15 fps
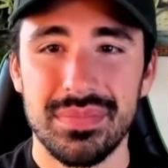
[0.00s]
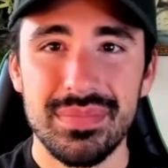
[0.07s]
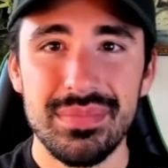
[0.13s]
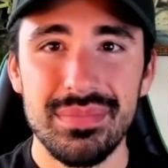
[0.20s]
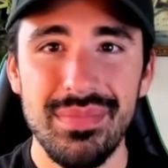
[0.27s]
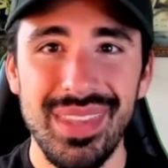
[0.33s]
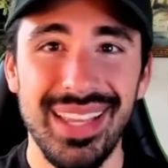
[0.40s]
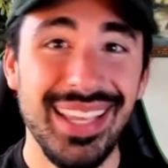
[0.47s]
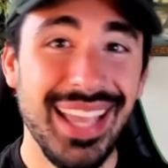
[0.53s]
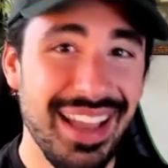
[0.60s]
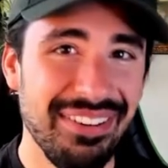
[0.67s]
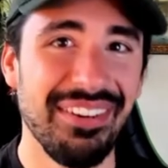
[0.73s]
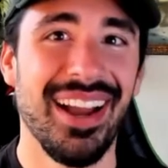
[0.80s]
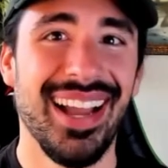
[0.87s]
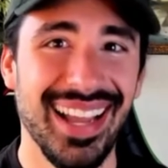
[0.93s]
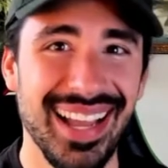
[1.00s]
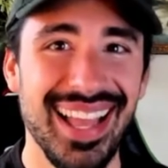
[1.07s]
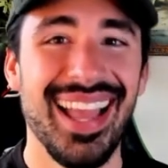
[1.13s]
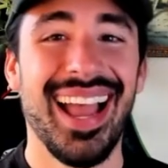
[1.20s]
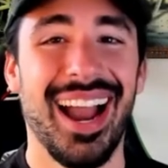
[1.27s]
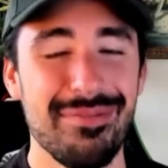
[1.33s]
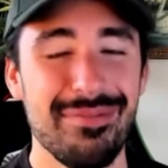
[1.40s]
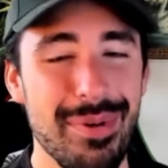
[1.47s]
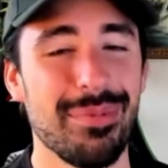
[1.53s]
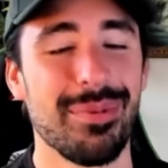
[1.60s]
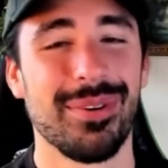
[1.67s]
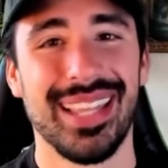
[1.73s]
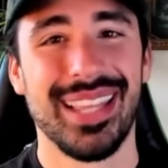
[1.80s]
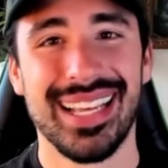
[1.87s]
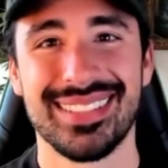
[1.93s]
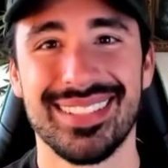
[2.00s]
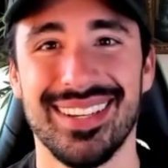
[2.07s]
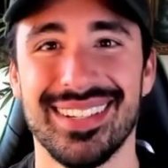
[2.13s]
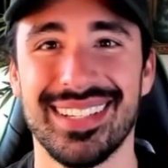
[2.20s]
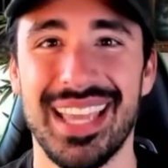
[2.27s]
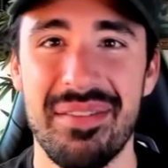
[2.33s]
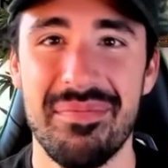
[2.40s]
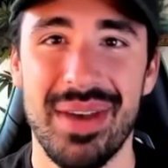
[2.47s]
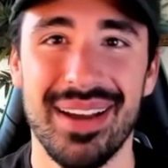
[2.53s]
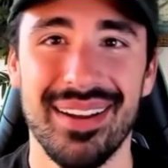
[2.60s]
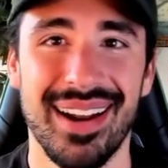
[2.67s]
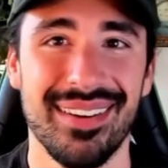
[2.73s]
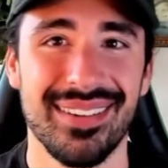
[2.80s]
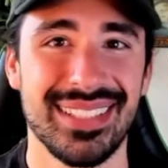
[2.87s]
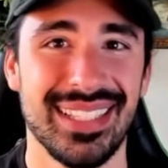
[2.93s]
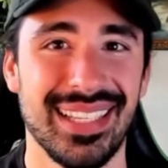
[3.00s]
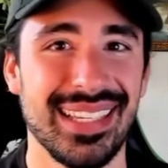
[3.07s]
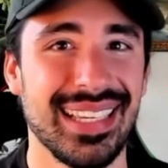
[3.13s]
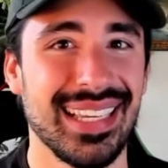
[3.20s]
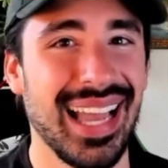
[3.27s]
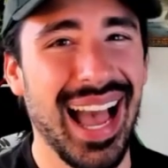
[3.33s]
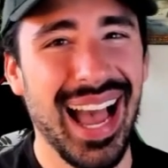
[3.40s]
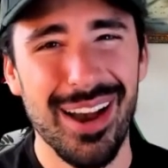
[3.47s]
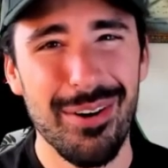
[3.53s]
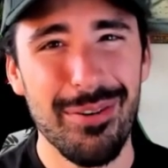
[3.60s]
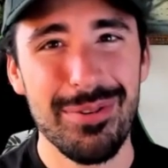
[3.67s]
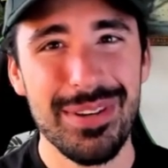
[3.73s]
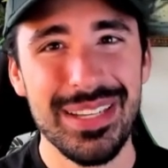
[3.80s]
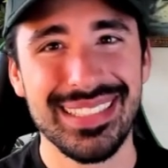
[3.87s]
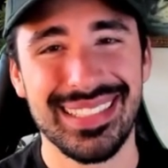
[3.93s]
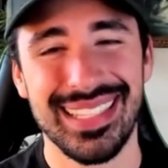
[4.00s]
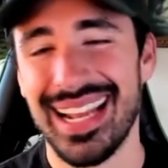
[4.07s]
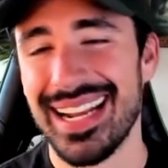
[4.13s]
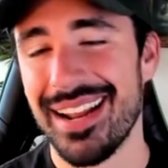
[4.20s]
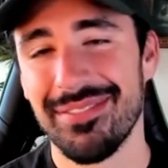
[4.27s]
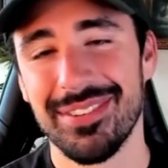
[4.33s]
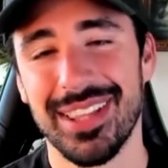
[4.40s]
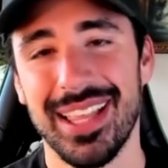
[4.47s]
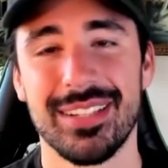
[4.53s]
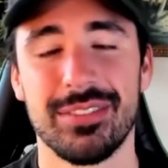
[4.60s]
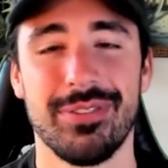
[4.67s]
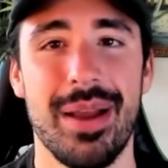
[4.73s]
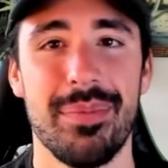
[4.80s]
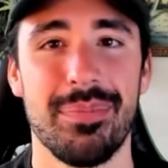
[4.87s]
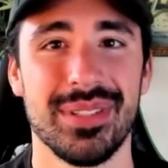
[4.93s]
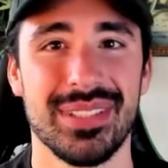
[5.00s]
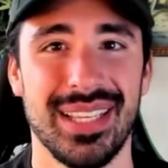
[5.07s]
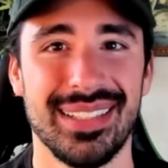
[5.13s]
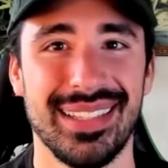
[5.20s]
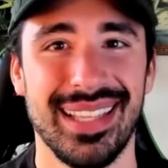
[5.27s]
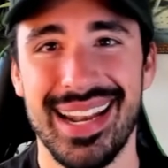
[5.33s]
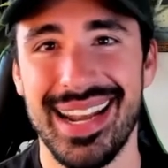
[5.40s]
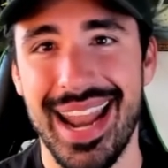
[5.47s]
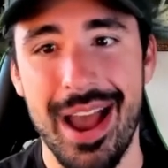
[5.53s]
I remember when that song came out, I was like, I always, I never liked rappers like that.